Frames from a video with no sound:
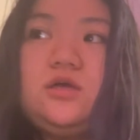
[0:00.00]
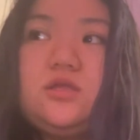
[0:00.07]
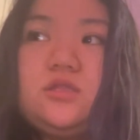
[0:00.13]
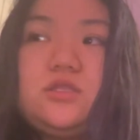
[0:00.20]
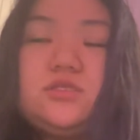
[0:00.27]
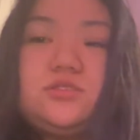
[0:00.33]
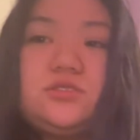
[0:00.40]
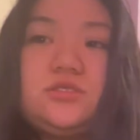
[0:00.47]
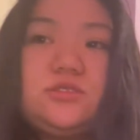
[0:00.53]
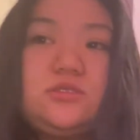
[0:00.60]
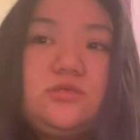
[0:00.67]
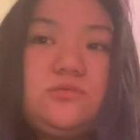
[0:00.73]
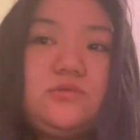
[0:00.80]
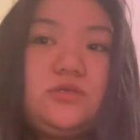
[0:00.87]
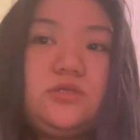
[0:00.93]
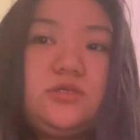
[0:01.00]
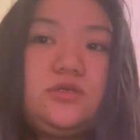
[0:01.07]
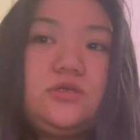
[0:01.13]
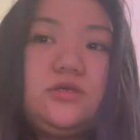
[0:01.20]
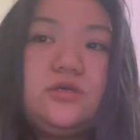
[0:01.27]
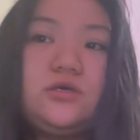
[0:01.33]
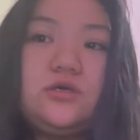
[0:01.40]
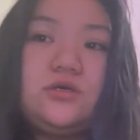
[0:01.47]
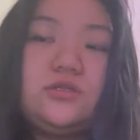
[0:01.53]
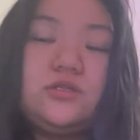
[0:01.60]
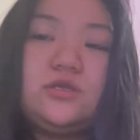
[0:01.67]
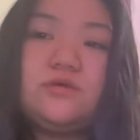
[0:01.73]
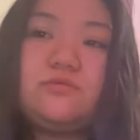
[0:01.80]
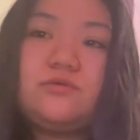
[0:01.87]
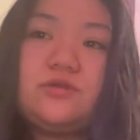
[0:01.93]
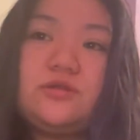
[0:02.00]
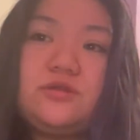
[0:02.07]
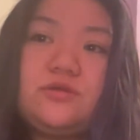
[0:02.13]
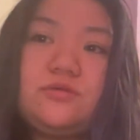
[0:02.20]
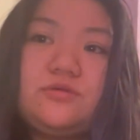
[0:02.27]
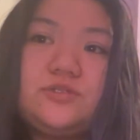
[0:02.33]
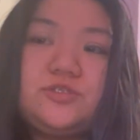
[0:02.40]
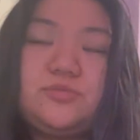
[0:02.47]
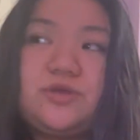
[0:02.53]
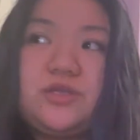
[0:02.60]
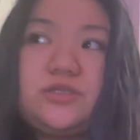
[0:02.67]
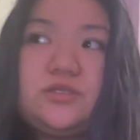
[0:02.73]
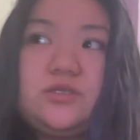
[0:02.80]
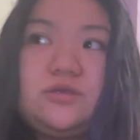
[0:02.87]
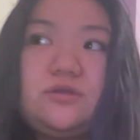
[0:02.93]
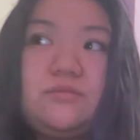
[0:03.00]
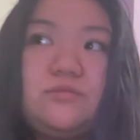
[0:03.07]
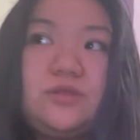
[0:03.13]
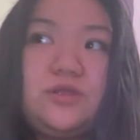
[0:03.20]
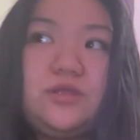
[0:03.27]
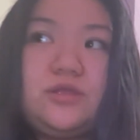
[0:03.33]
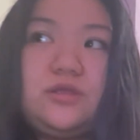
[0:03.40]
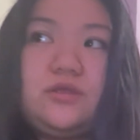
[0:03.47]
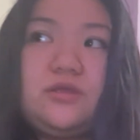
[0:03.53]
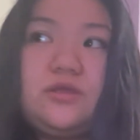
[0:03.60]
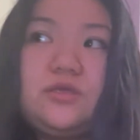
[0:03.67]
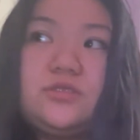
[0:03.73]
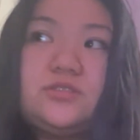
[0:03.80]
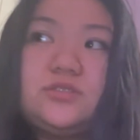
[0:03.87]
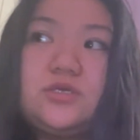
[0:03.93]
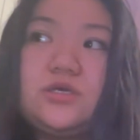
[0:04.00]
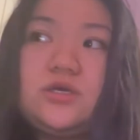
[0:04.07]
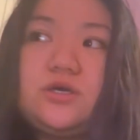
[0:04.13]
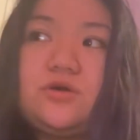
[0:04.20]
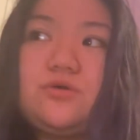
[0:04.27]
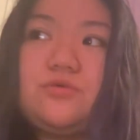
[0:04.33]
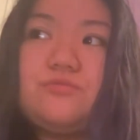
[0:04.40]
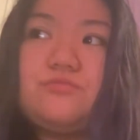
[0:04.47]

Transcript: listen to me never respect me so